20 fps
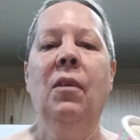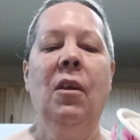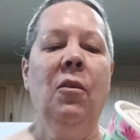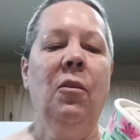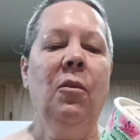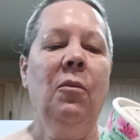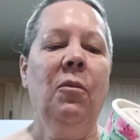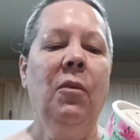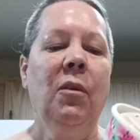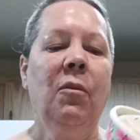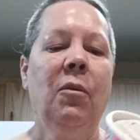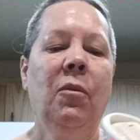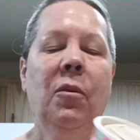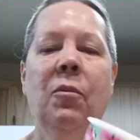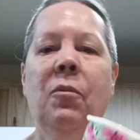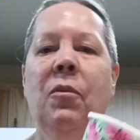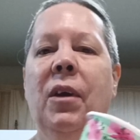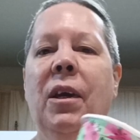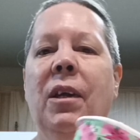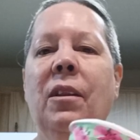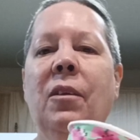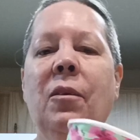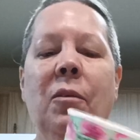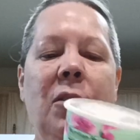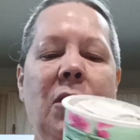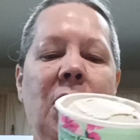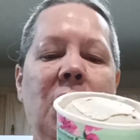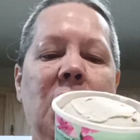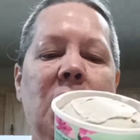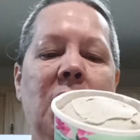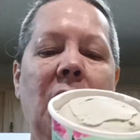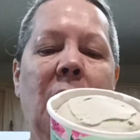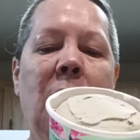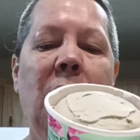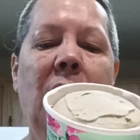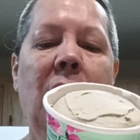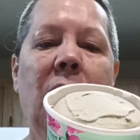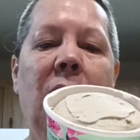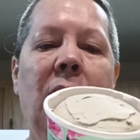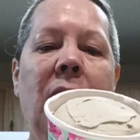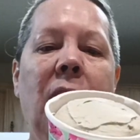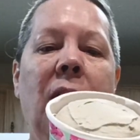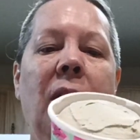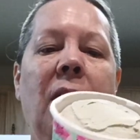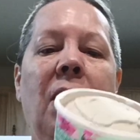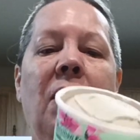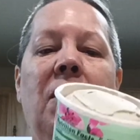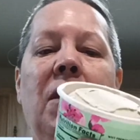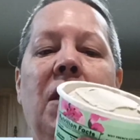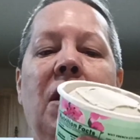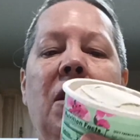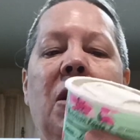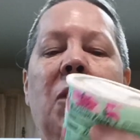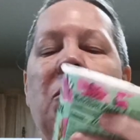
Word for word: another flavor from Van Leeuwen. This time we have the